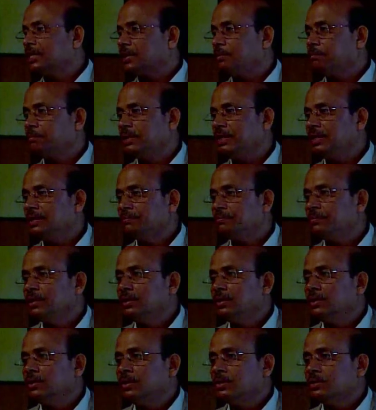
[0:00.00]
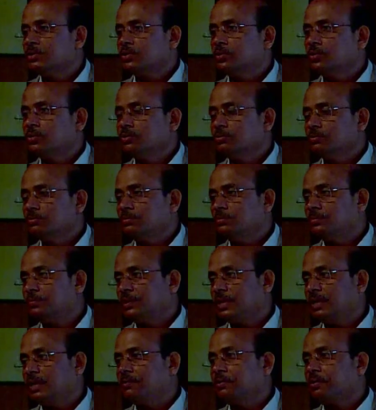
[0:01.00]
company. So
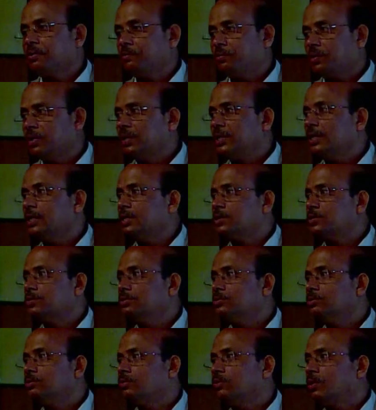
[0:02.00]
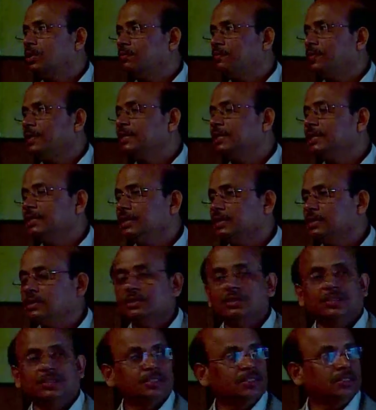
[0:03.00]
they wanted us to qualify the
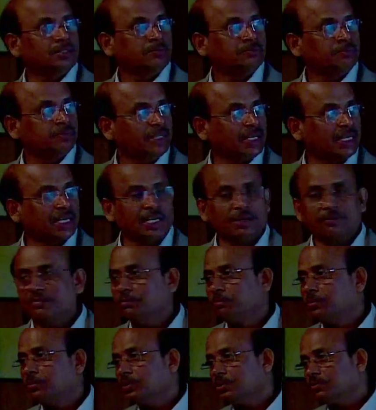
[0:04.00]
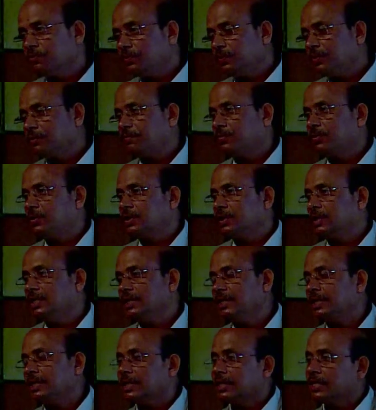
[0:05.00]
aircraft both for
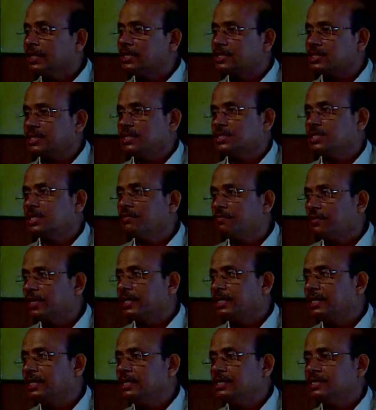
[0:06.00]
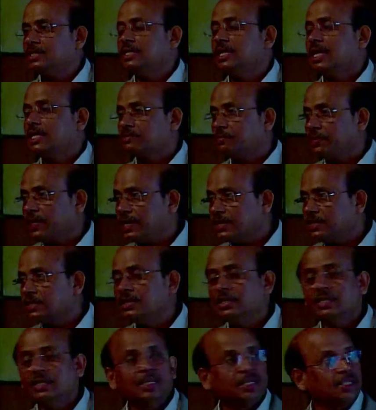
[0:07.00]
the regular structural flutter condition as well as
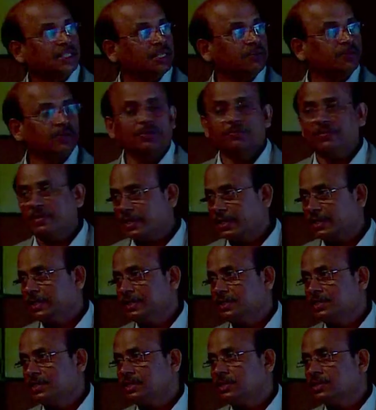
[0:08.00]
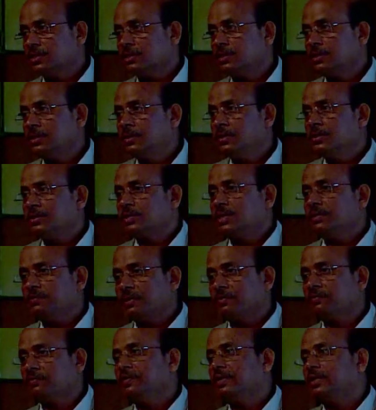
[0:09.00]
the whirl flutter conditions. So in
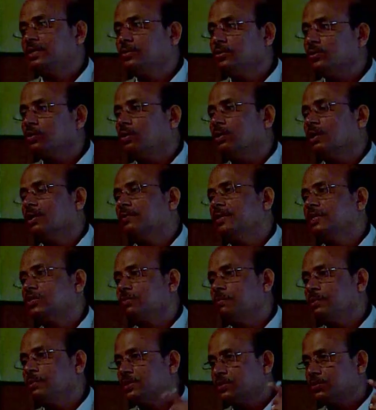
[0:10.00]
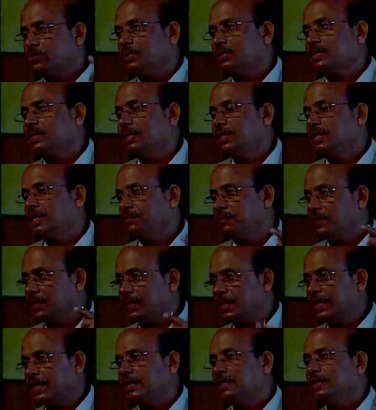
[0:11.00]
fact, we took all our instruments to Australia, we
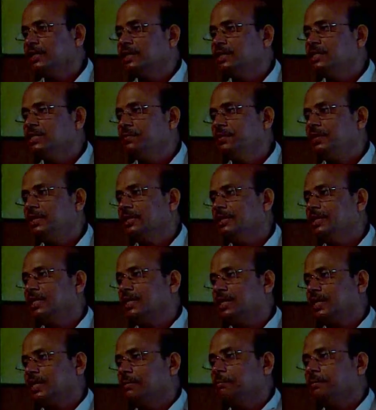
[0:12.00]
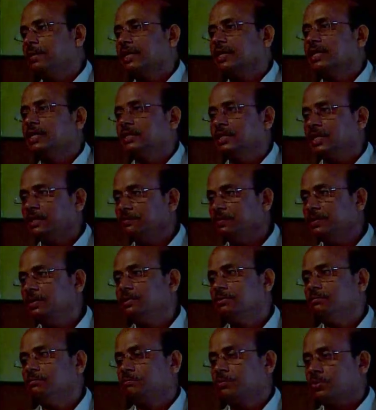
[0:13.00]
conducted the GVT there, came back, and then
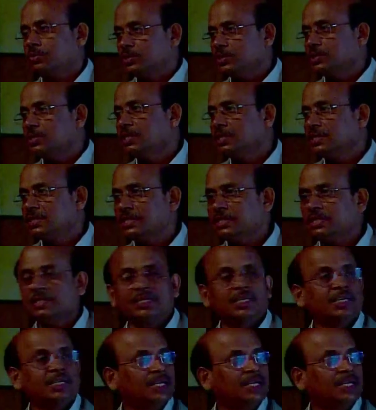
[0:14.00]
we processed the results,